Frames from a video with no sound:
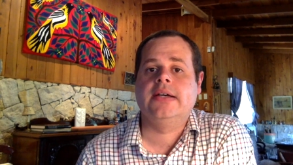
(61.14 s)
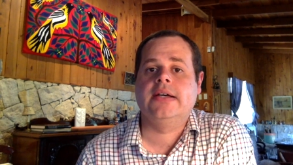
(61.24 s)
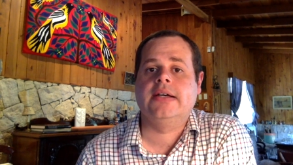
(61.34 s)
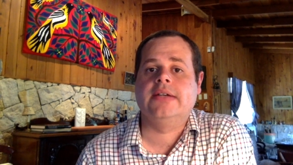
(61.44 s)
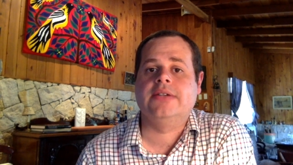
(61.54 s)

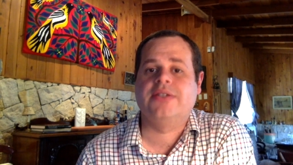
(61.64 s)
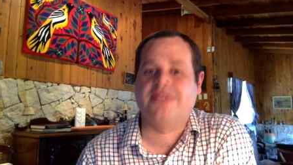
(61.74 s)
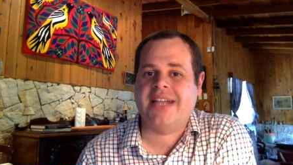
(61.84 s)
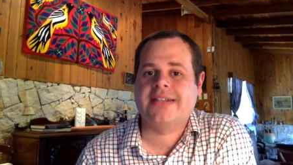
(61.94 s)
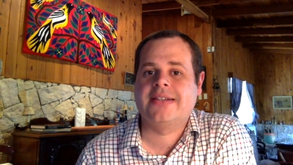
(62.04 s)
and
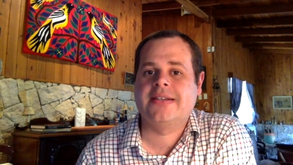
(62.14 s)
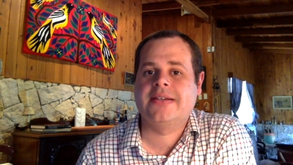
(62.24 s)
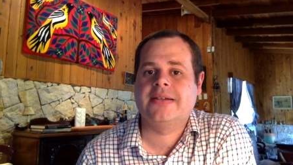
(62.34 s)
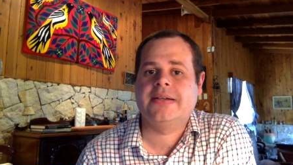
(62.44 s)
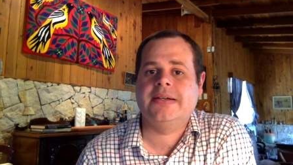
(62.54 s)
connect
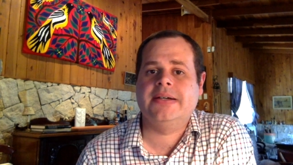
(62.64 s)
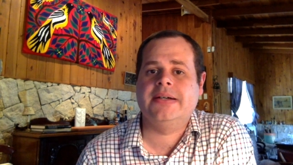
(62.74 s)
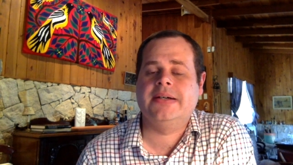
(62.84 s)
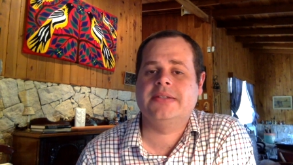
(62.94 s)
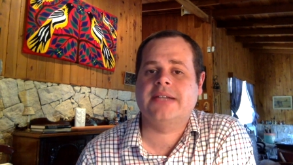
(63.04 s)

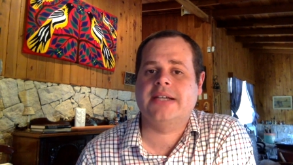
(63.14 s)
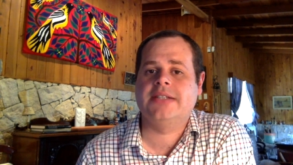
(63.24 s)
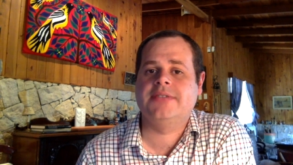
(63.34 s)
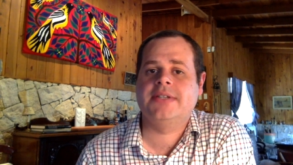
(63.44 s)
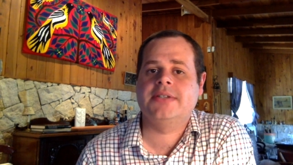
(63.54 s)
science
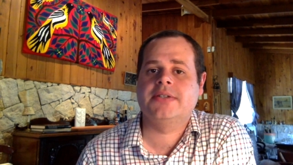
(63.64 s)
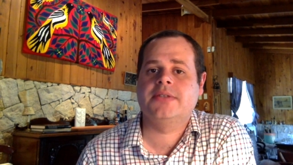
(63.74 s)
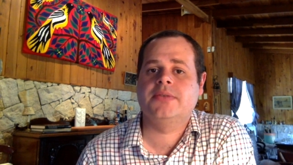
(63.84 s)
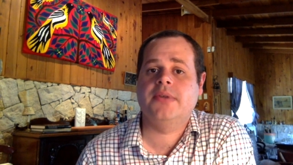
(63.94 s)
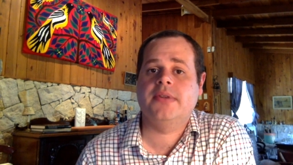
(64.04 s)

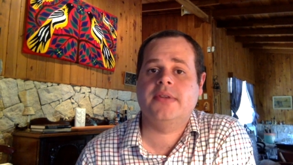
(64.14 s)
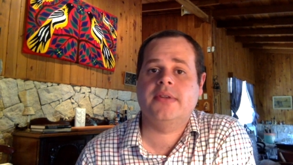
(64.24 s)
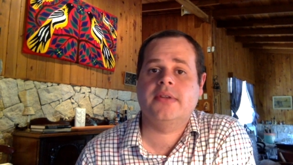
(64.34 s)
fiction with